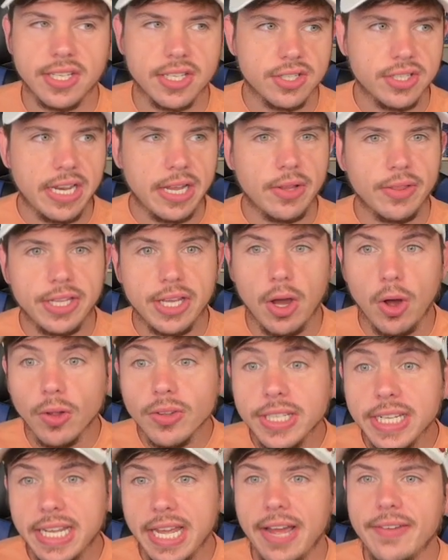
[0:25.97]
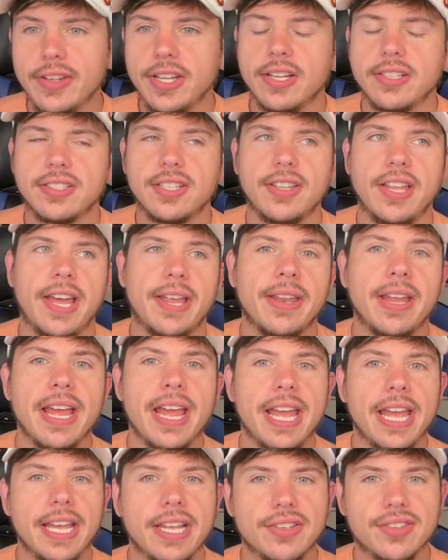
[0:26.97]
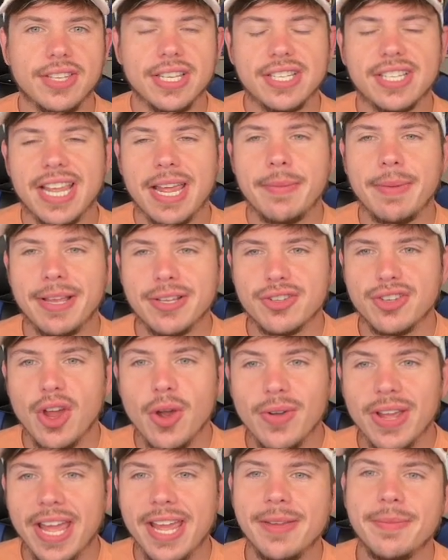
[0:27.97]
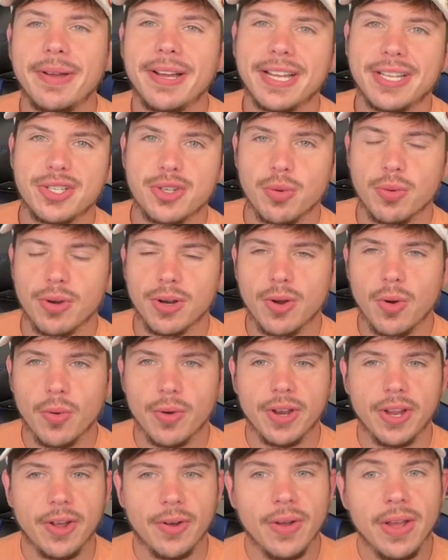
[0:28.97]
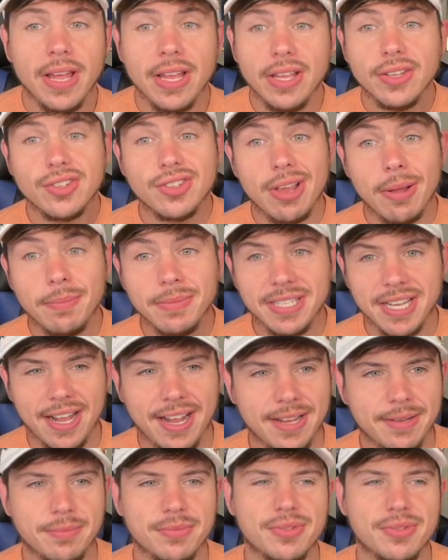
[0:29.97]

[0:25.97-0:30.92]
Now, the only caveat to that is this game has no game against Oricorio. Sometimes.